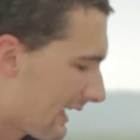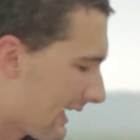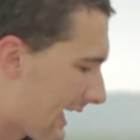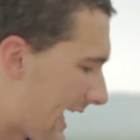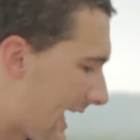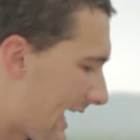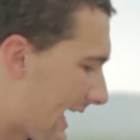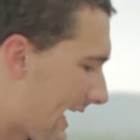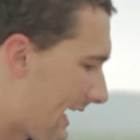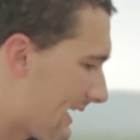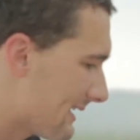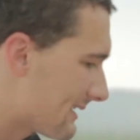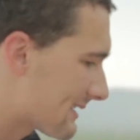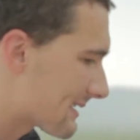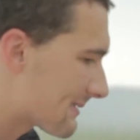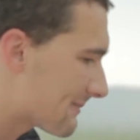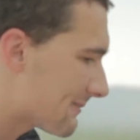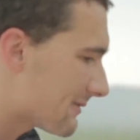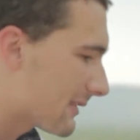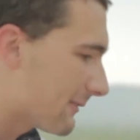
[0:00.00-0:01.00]
And
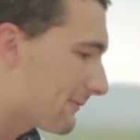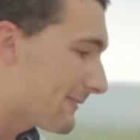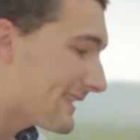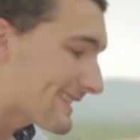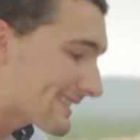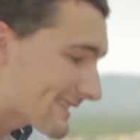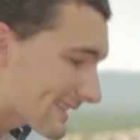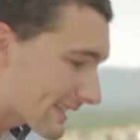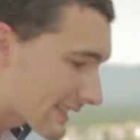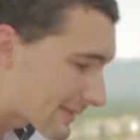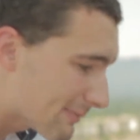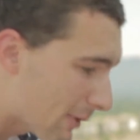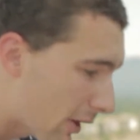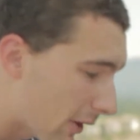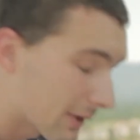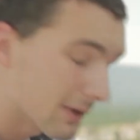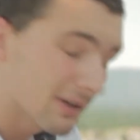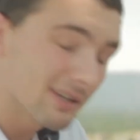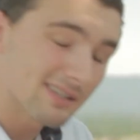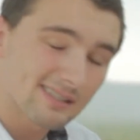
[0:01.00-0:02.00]
the V6
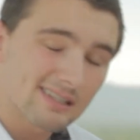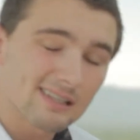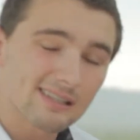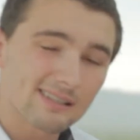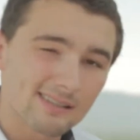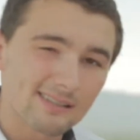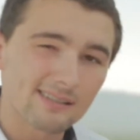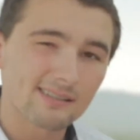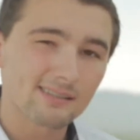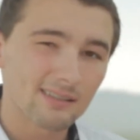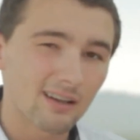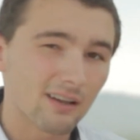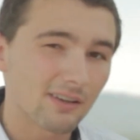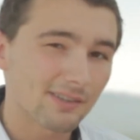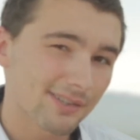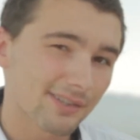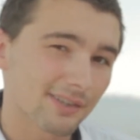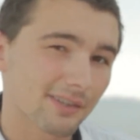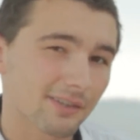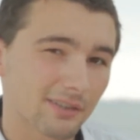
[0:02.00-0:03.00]
motor is
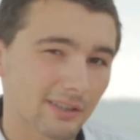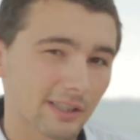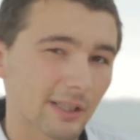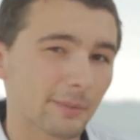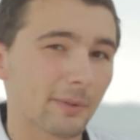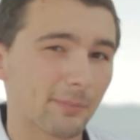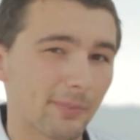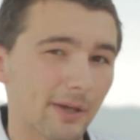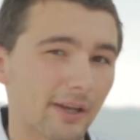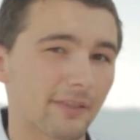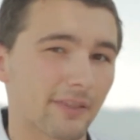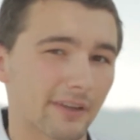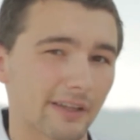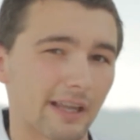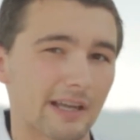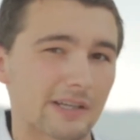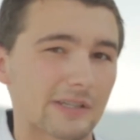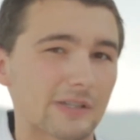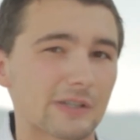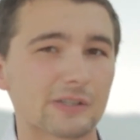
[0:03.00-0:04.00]
also a little bit better than
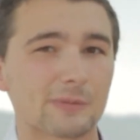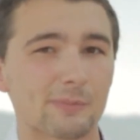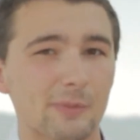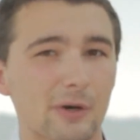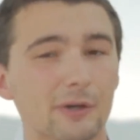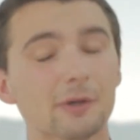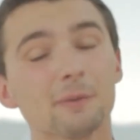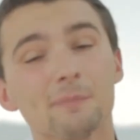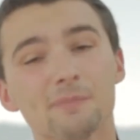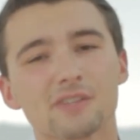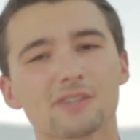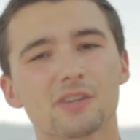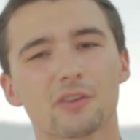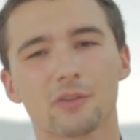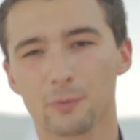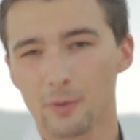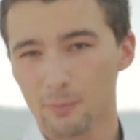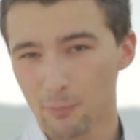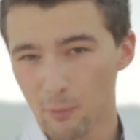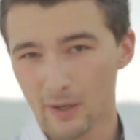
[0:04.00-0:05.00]
last year's motor. It's a
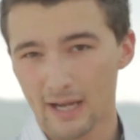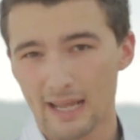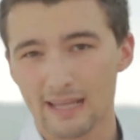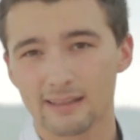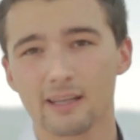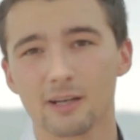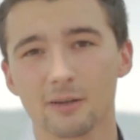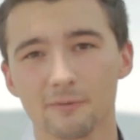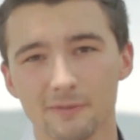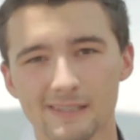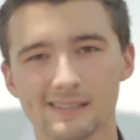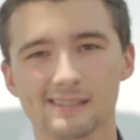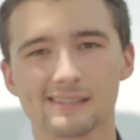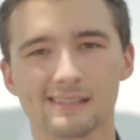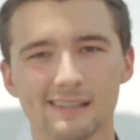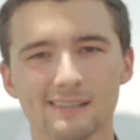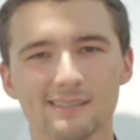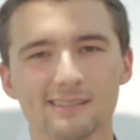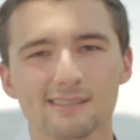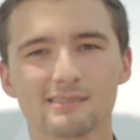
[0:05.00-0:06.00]
3.8 liter
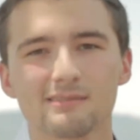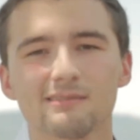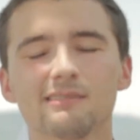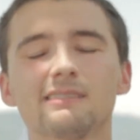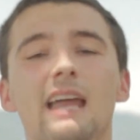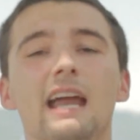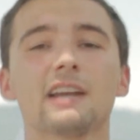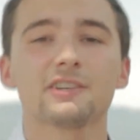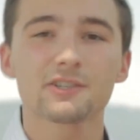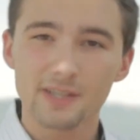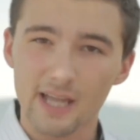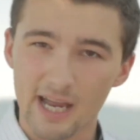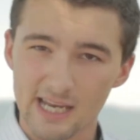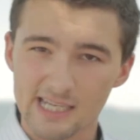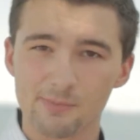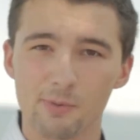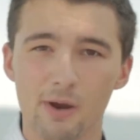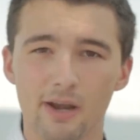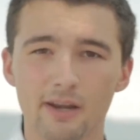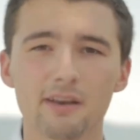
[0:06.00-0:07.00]
V6, naturally
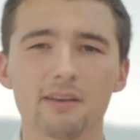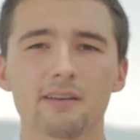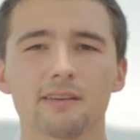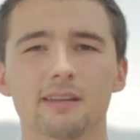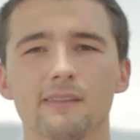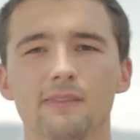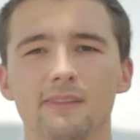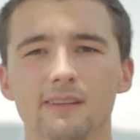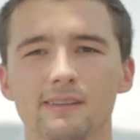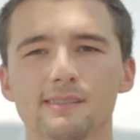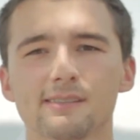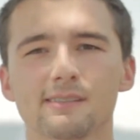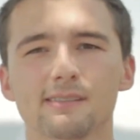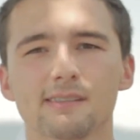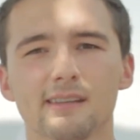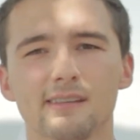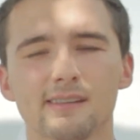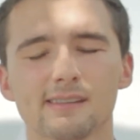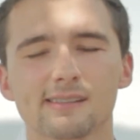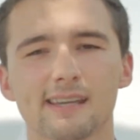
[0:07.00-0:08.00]
aspirated in this
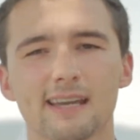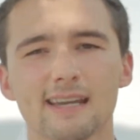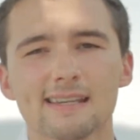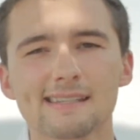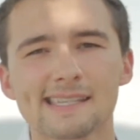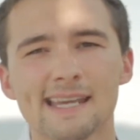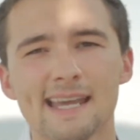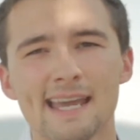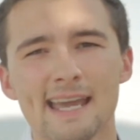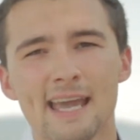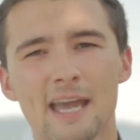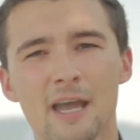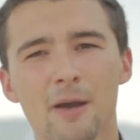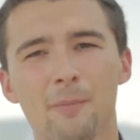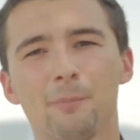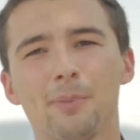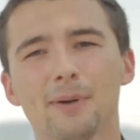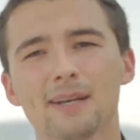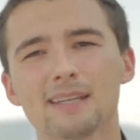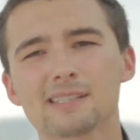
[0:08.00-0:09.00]
case,
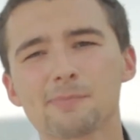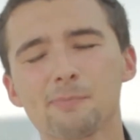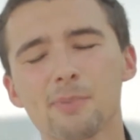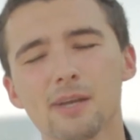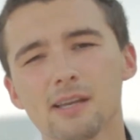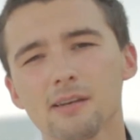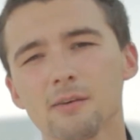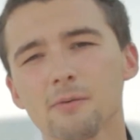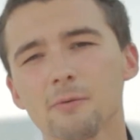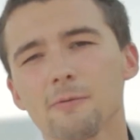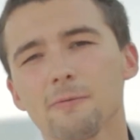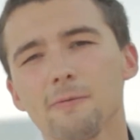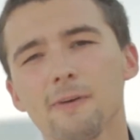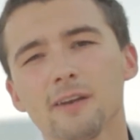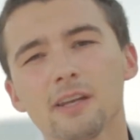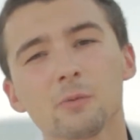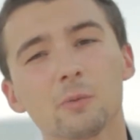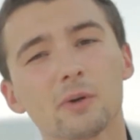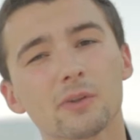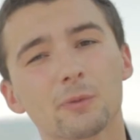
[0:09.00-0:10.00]
but it's been
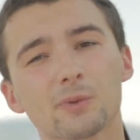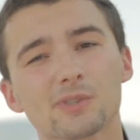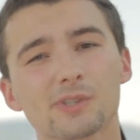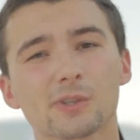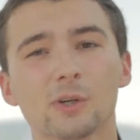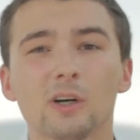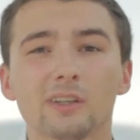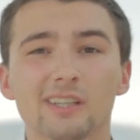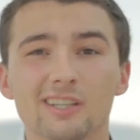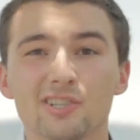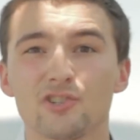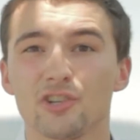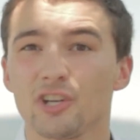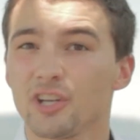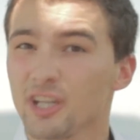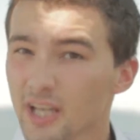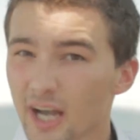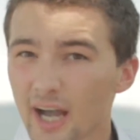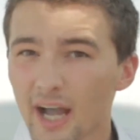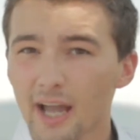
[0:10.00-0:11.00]
fitted with what's called a
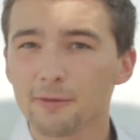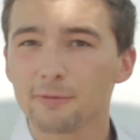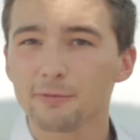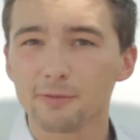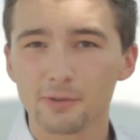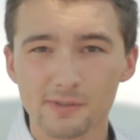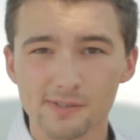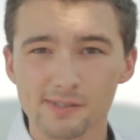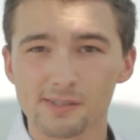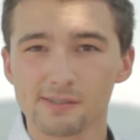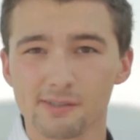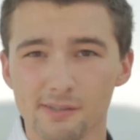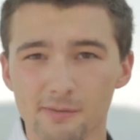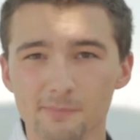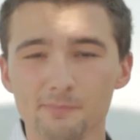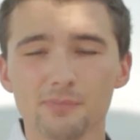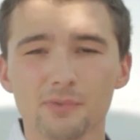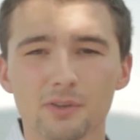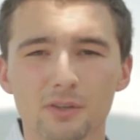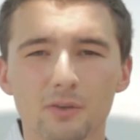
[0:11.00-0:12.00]
GDI fuel
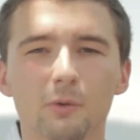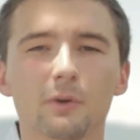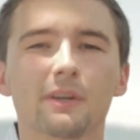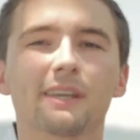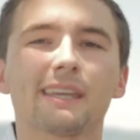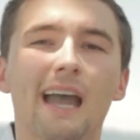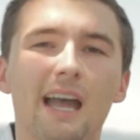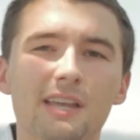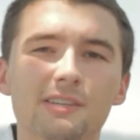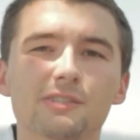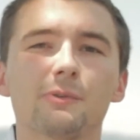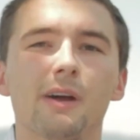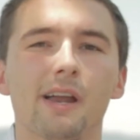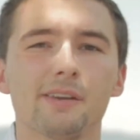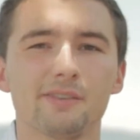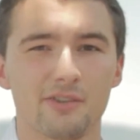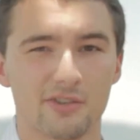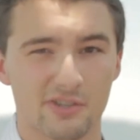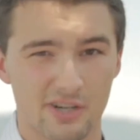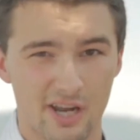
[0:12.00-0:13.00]
system, or gas
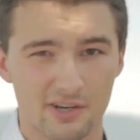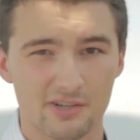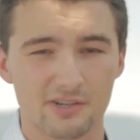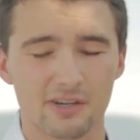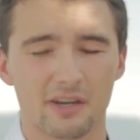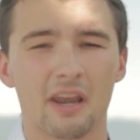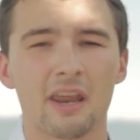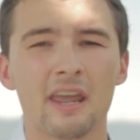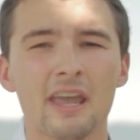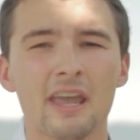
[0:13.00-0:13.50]
direct injection.